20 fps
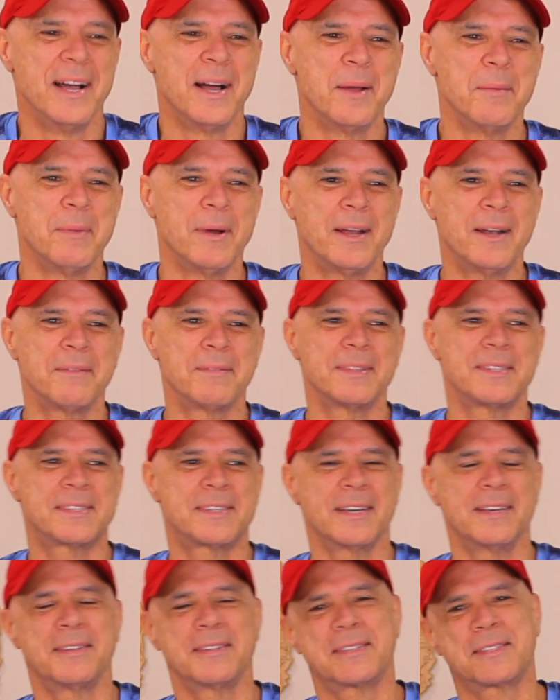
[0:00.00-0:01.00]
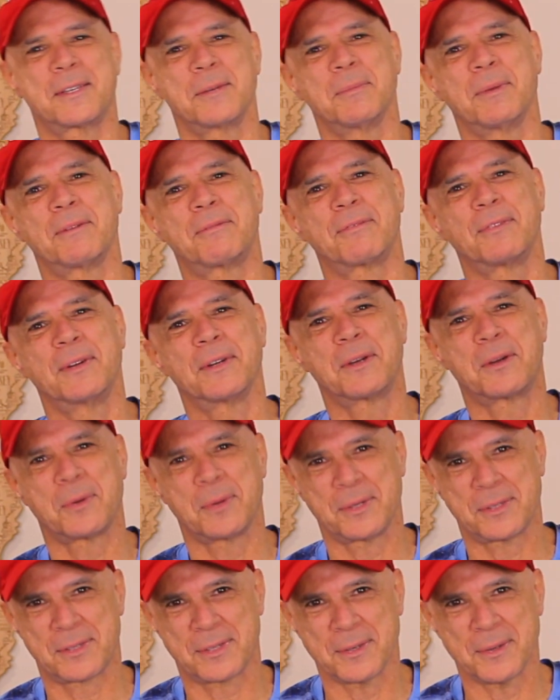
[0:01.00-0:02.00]
I might even send this to my friend
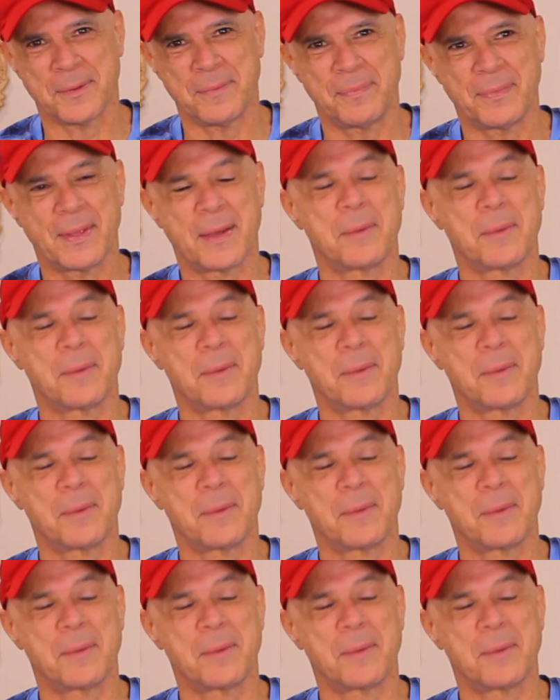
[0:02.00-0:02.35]
Crystal.